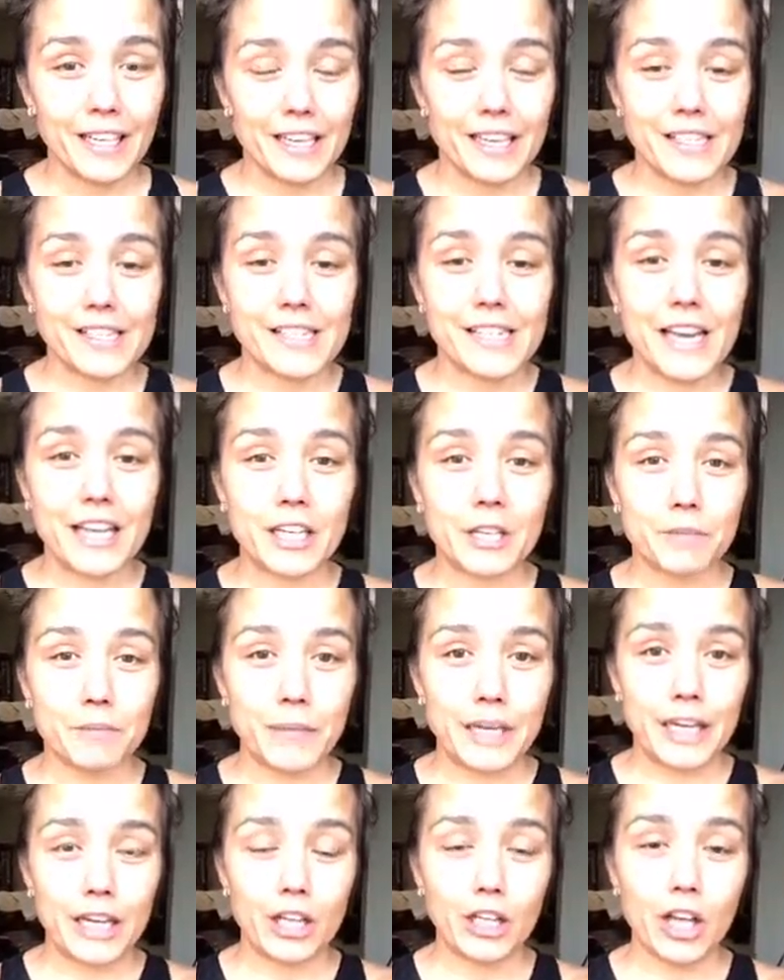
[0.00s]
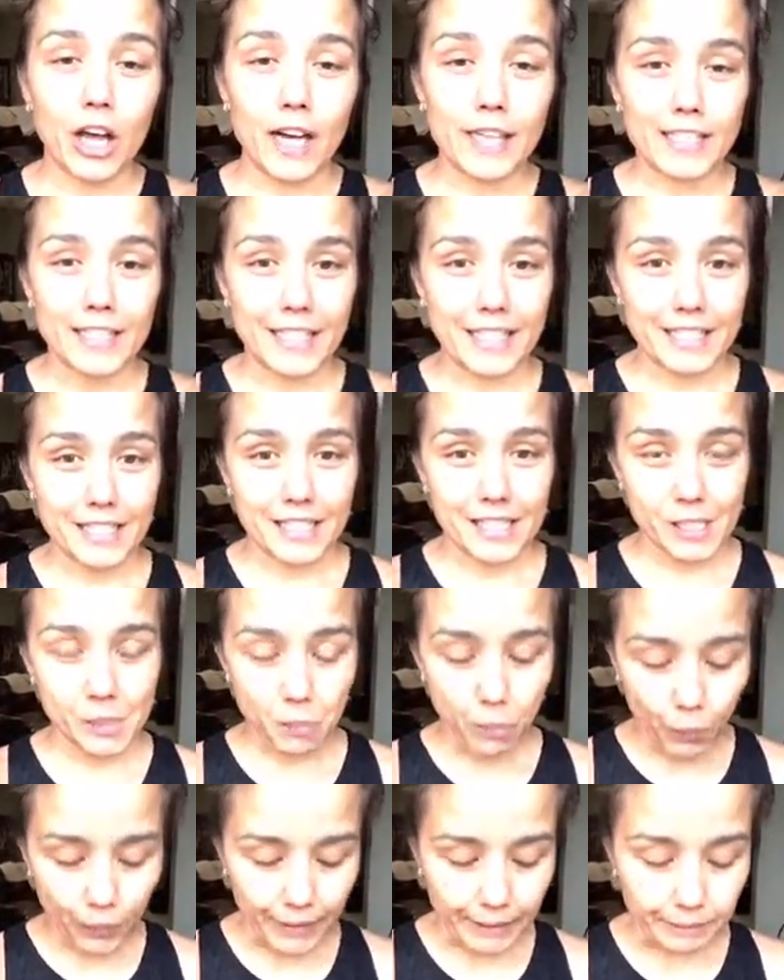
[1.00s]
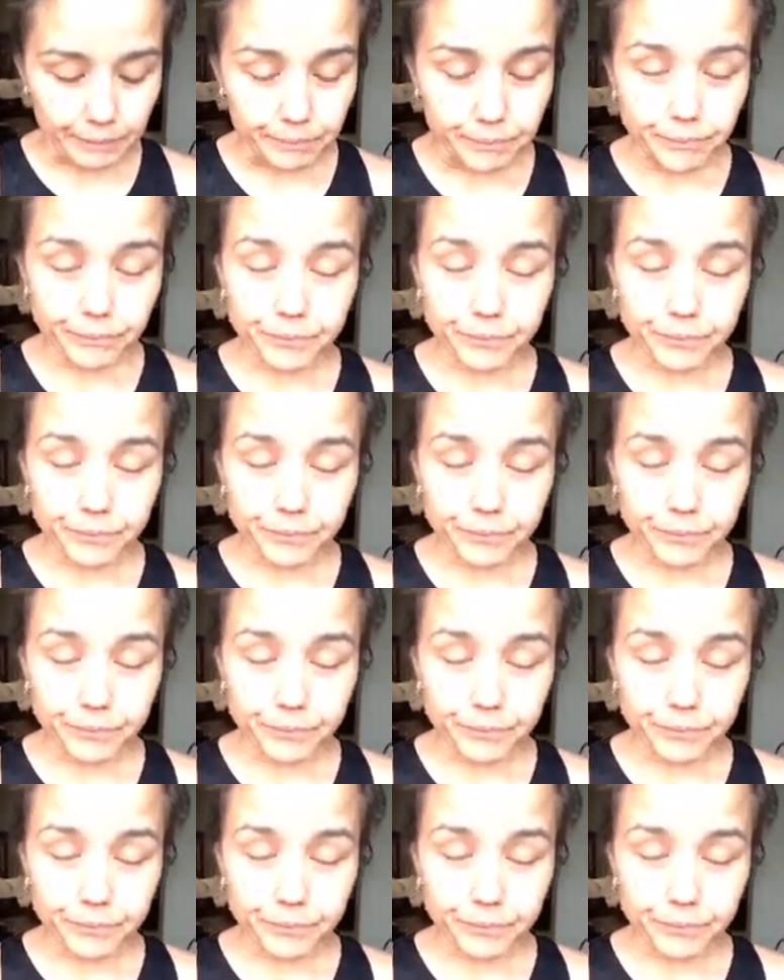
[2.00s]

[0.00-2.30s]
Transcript: it's taken me a lot to get to this point.